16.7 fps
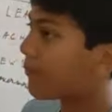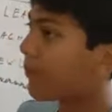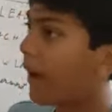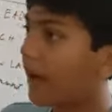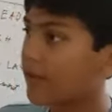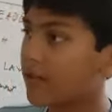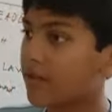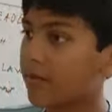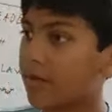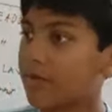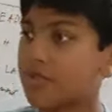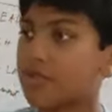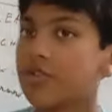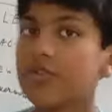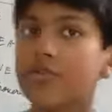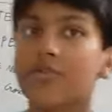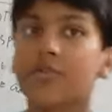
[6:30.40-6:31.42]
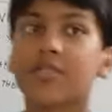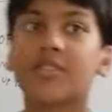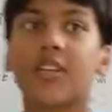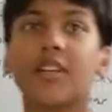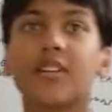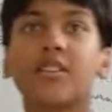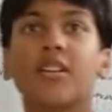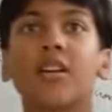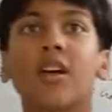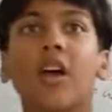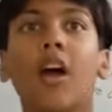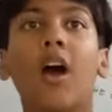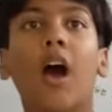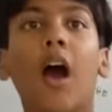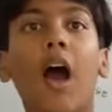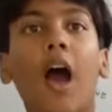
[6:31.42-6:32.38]
pilot number 2 says,
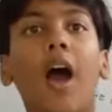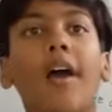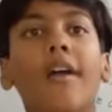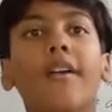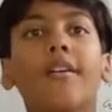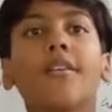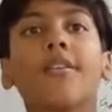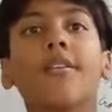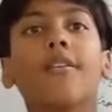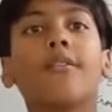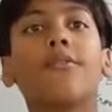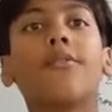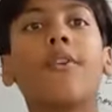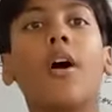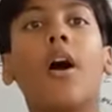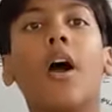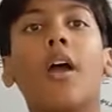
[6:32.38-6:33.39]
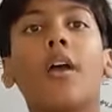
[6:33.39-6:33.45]
I will